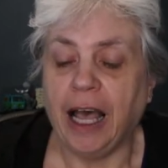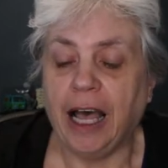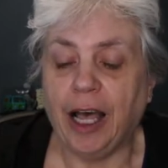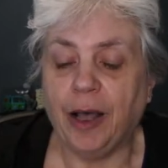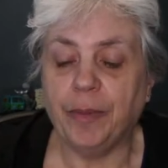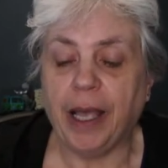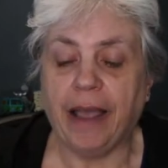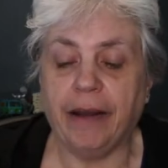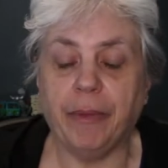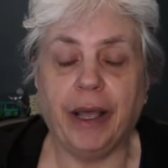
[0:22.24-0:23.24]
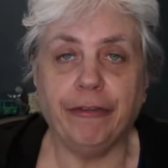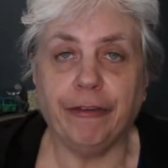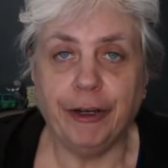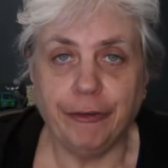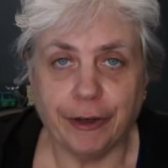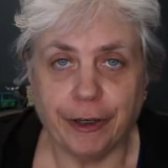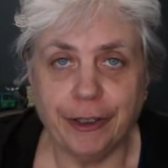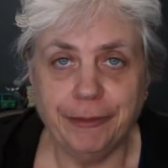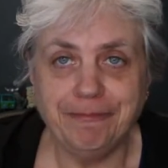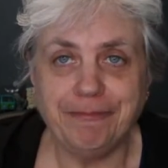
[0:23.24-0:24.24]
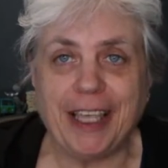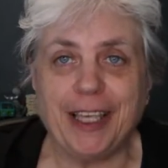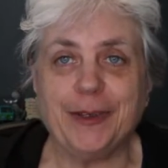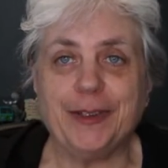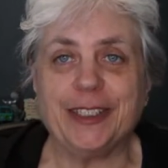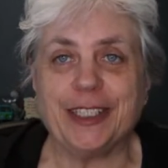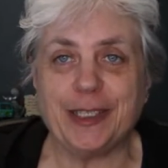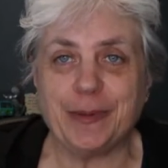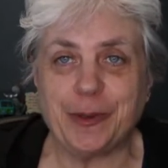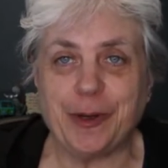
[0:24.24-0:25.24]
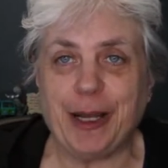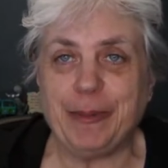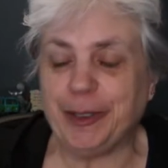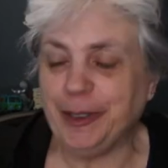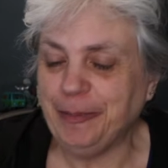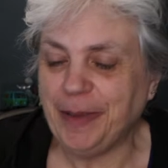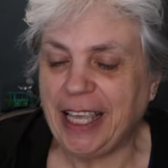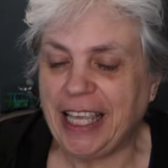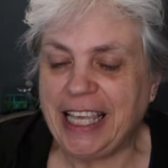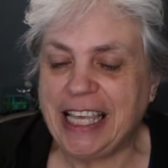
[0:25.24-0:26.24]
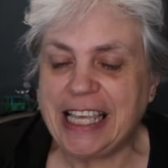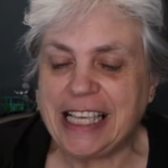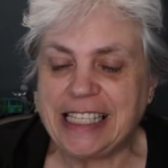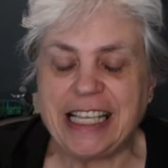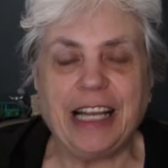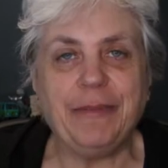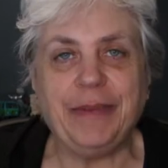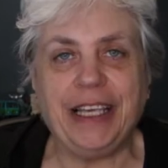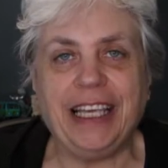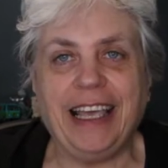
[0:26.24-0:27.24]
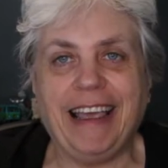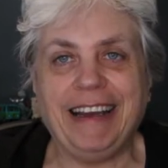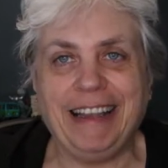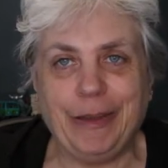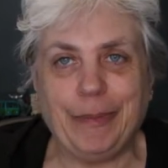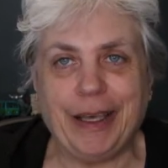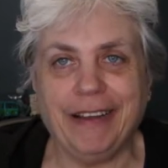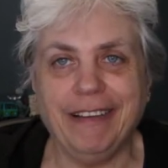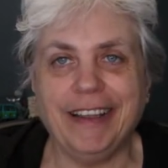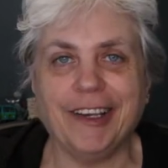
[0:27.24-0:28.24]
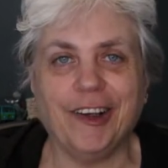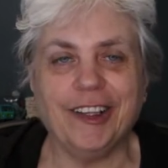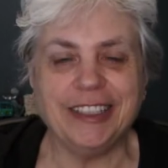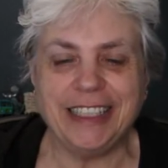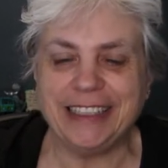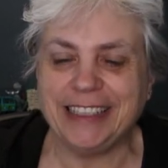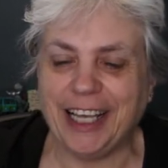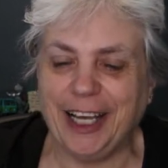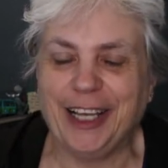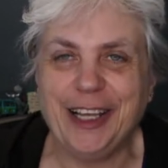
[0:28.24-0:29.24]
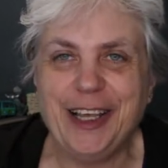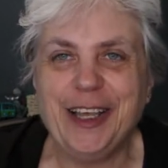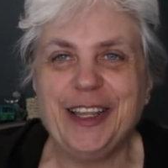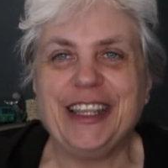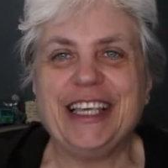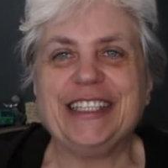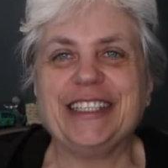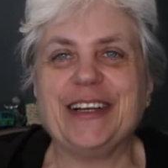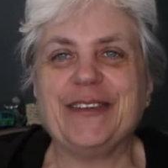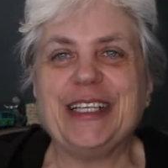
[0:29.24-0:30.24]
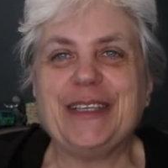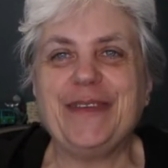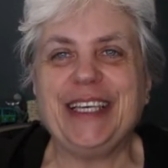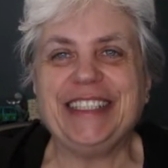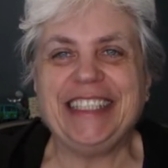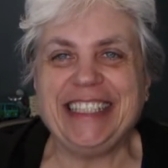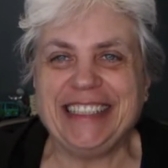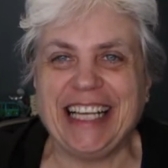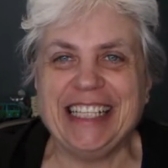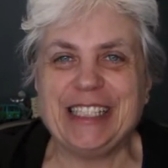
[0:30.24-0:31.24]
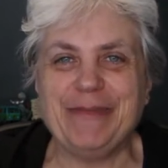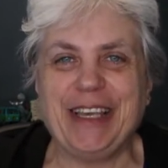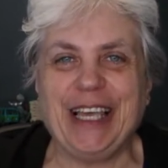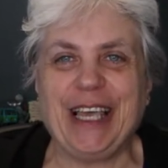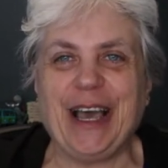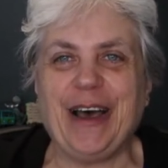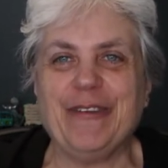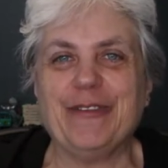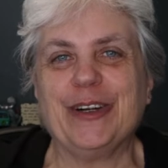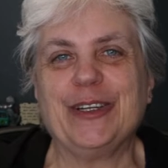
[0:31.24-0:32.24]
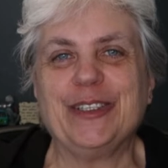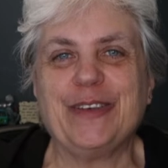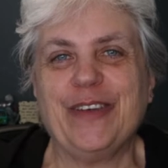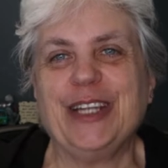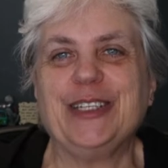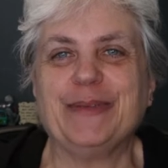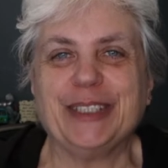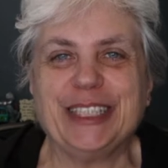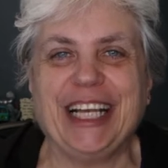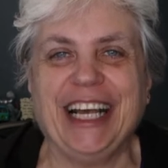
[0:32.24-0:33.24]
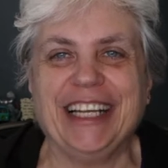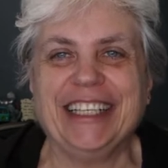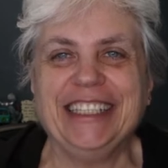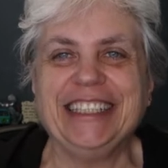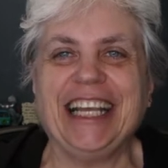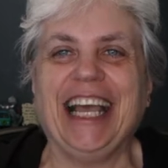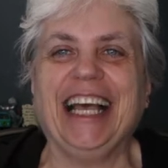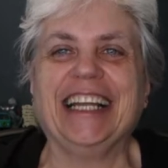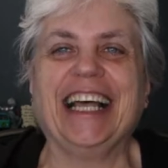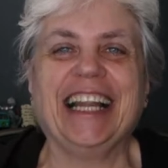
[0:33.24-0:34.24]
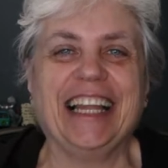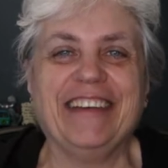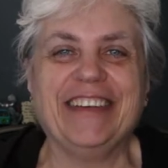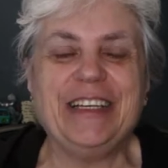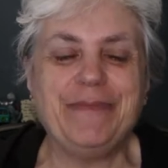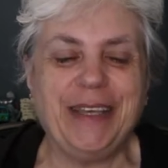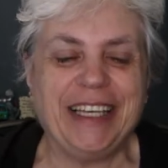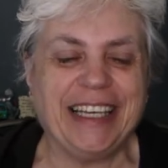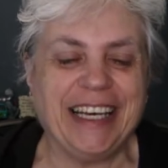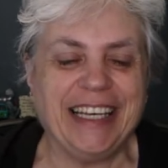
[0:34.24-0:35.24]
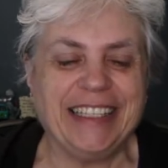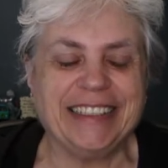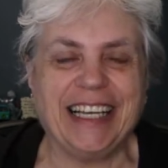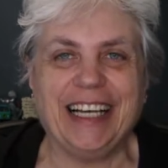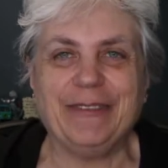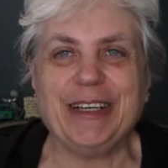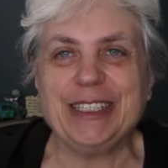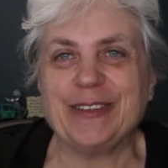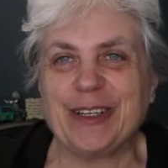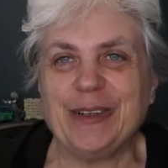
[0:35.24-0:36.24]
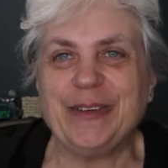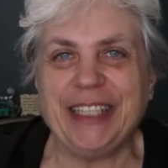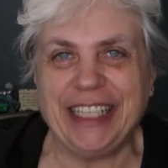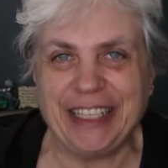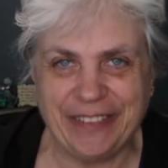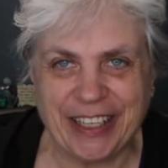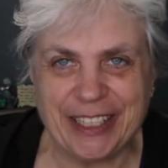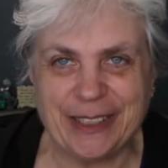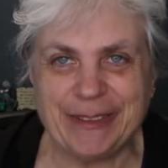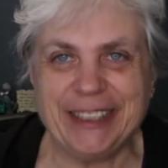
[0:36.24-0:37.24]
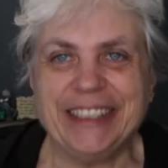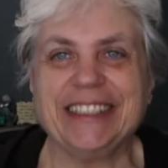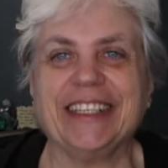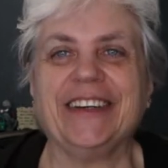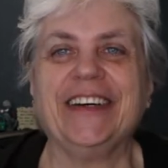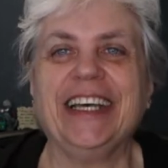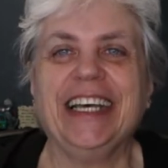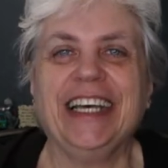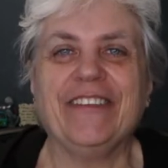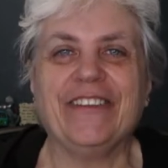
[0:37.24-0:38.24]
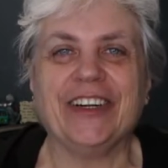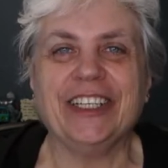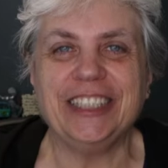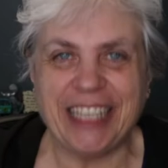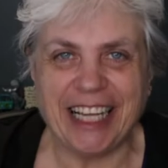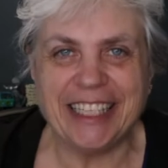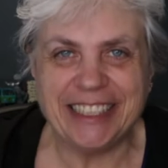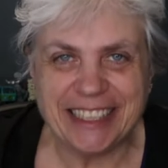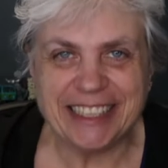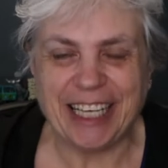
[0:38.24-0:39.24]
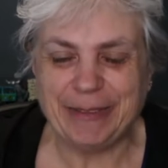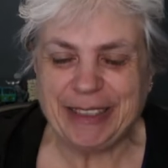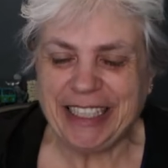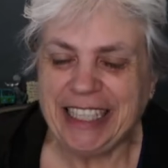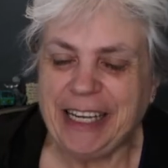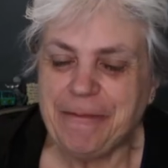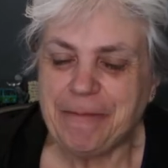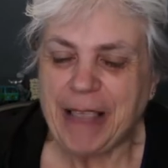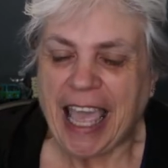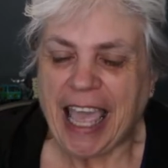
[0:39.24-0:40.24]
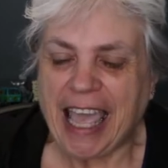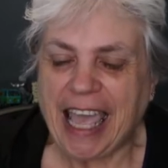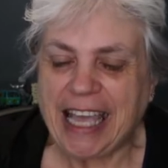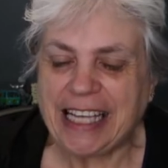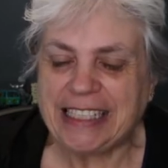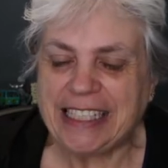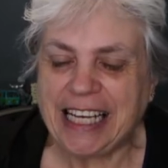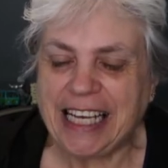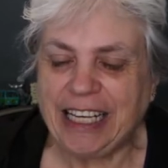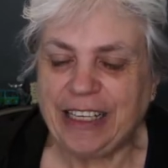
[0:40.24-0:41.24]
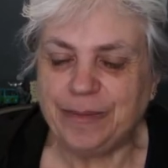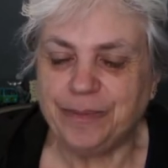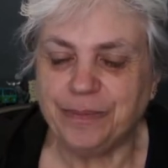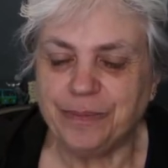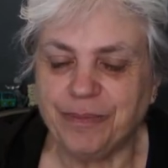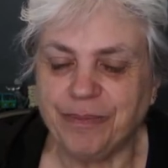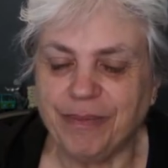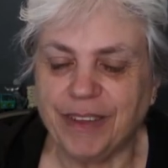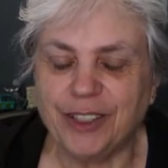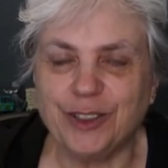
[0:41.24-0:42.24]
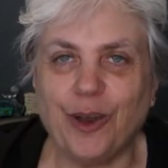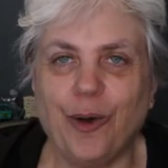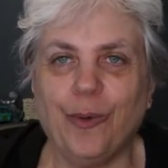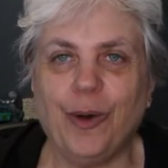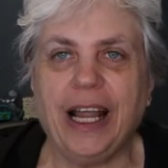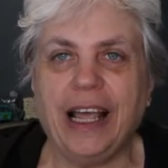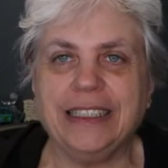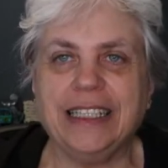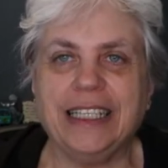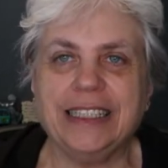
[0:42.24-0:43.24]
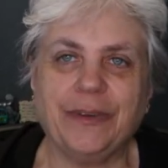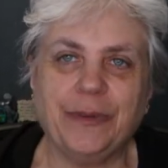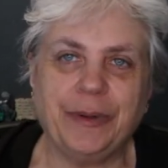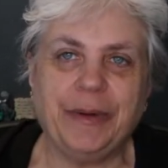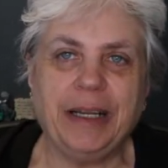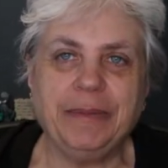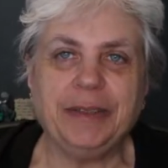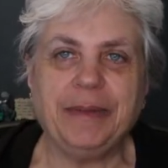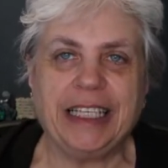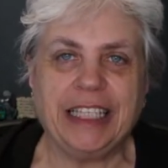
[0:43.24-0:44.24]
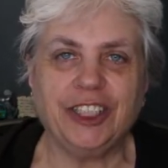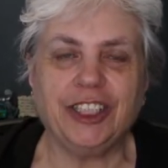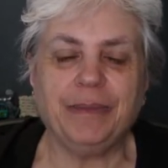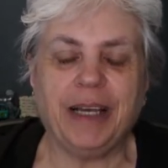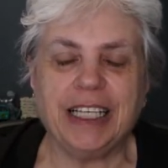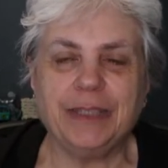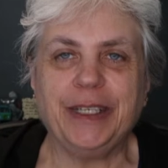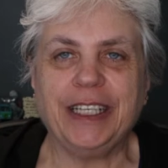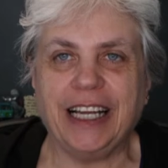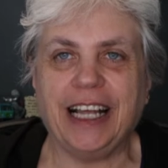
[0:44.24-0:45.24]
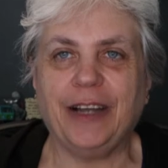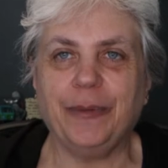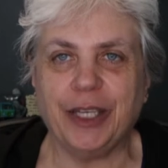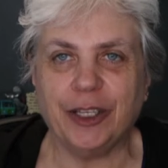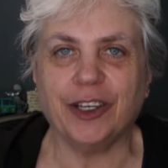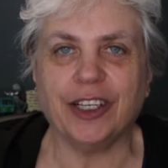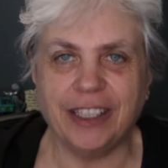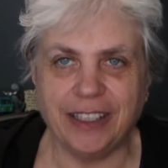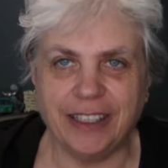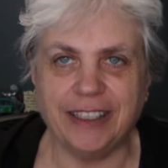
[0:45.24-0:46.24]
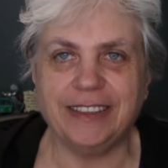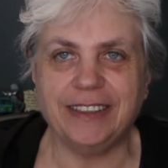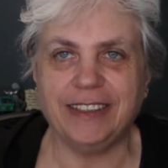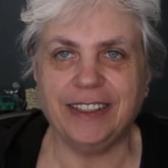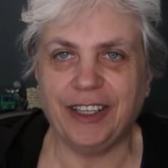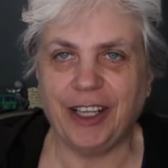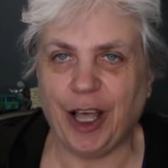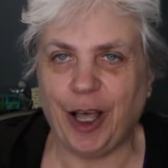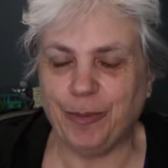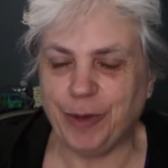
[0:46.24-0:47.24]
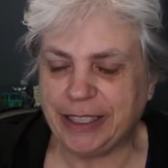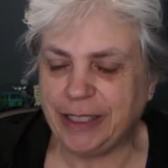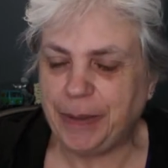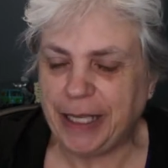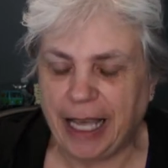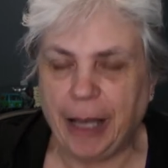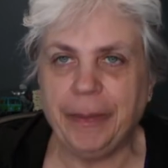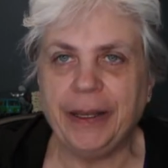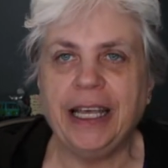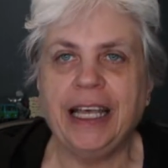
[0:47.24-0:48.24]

And my friend Vern, who's a subscriber, he has sent me an email. He calls these recipes, he sends me Vern's vegetable challenge, and I love it because I struggle with eating vegetables. So Vern, challenge accepted. And so what I did is that we went up to my kitchen, my husband and I, we cooked this recipe up.